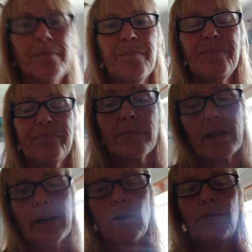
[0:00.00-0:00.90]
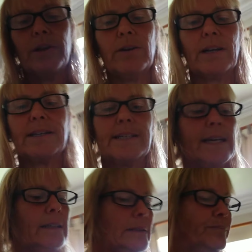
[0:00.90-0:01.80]
it. Hopefully you got to
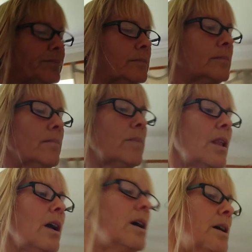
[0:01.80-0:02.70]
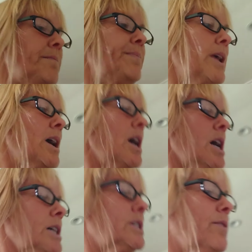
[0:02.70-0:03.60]
see it. Um,
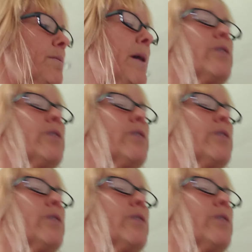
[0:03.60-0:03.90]
so if the